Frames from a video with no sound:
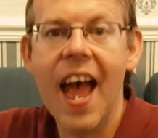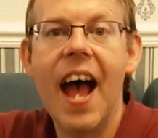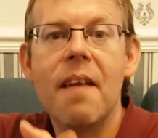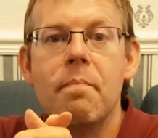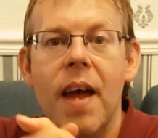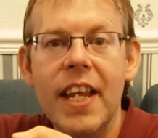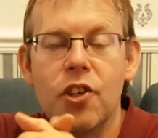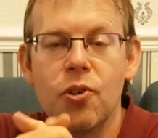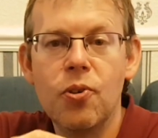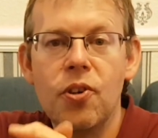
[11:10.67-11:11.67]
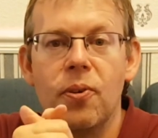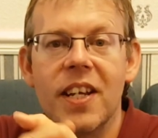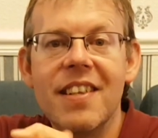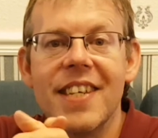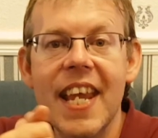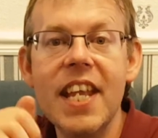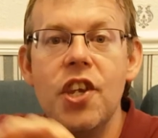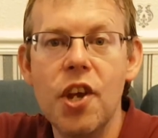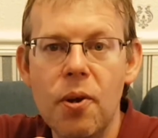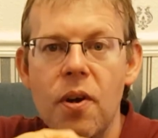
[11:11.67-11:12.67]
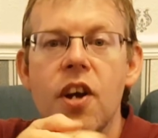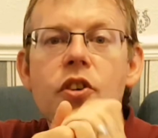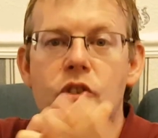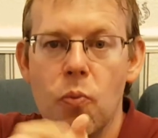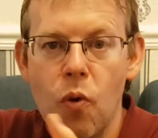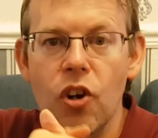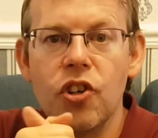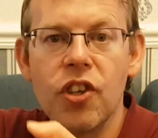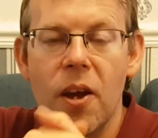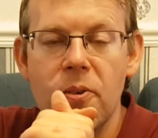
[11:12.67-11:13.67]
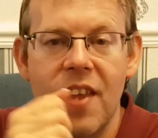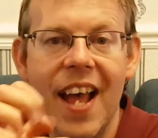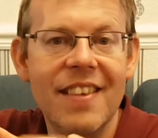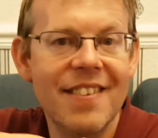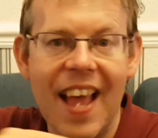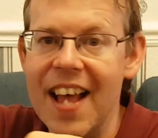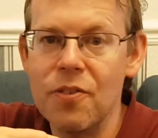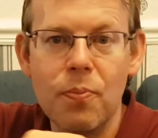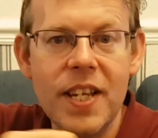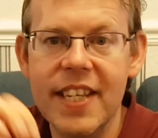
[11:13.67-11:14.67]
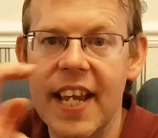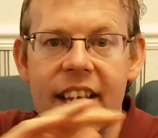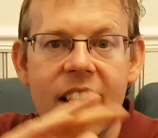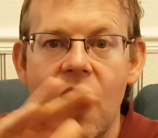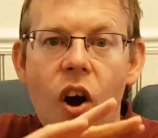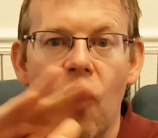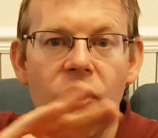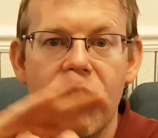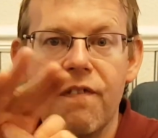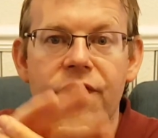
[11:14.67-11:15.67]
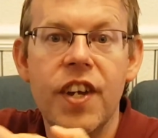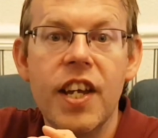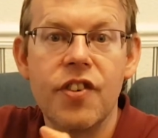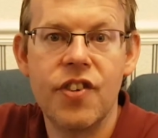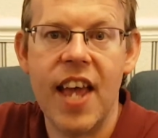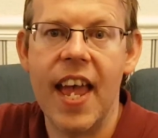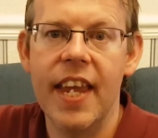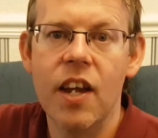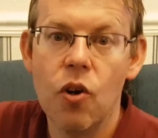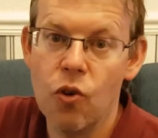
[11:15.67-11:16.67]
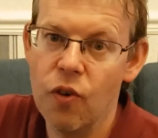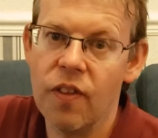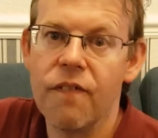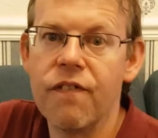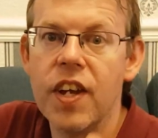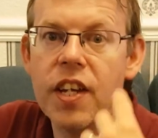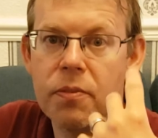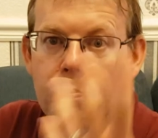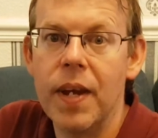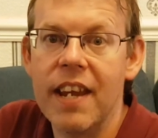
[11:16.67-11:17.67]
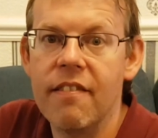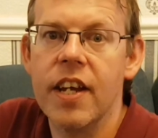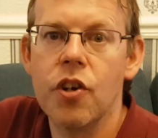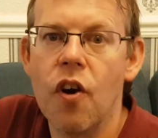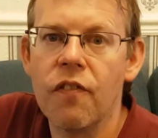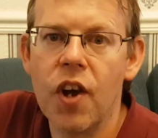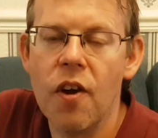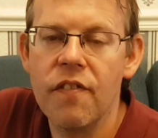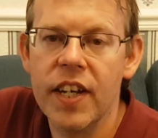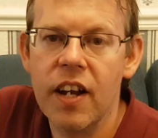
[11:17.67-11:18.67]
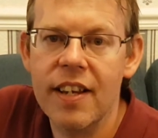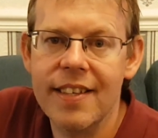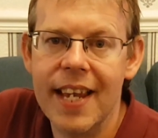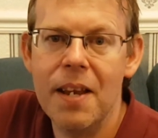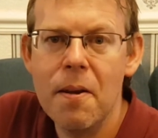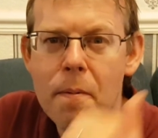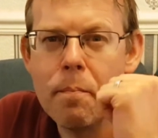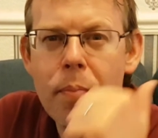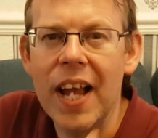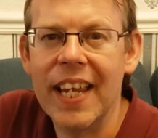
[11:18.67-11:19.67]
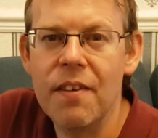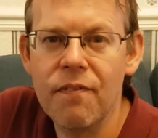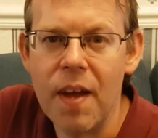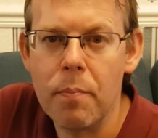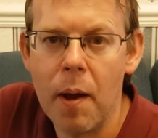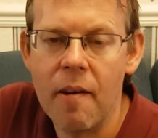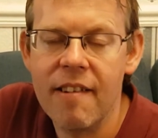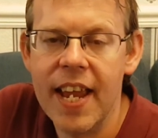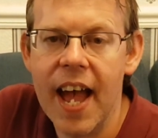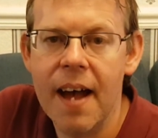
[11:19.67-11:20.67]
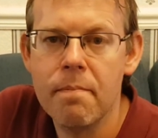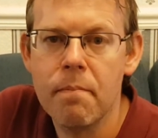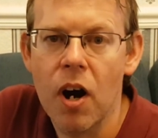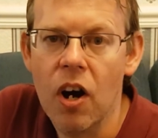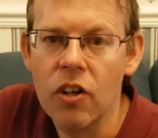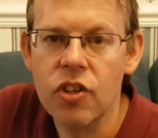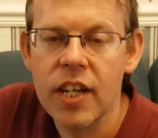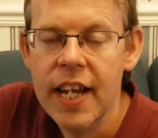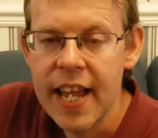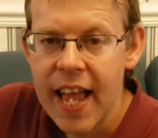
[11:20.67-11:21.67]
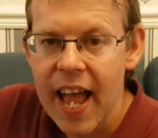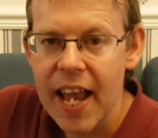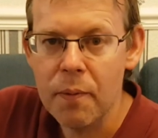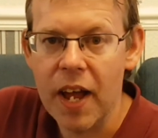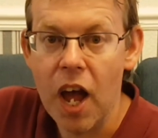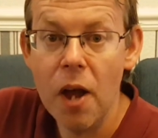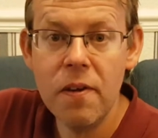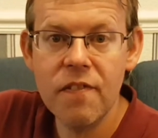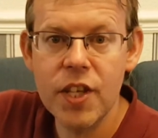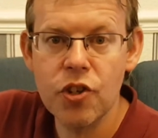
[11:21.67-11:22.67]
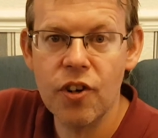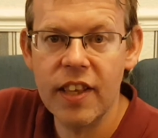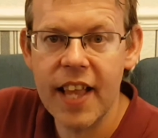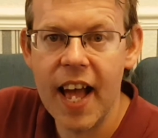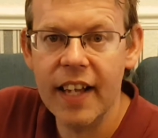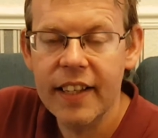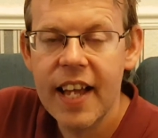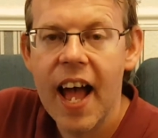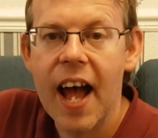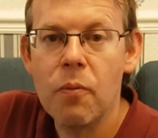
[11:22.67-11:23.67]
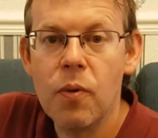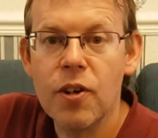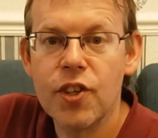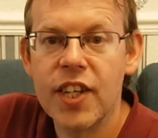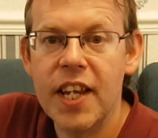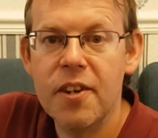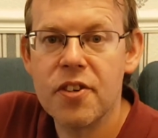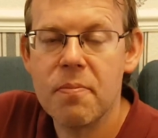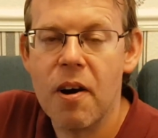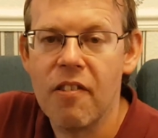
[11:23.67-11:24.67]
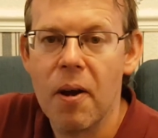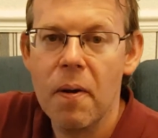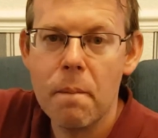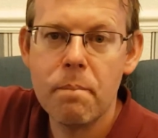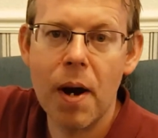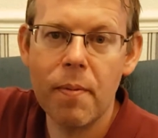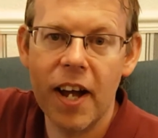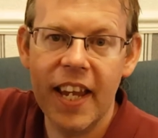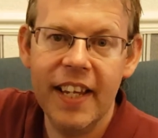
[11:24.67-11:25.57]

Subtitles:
and make sure you continue to wash those hands as we did on the first day or the first period of COVID-19 back in February and March. Anyway, I hope you've enjoyed that and we'll see you tomorrow. Bye-bye.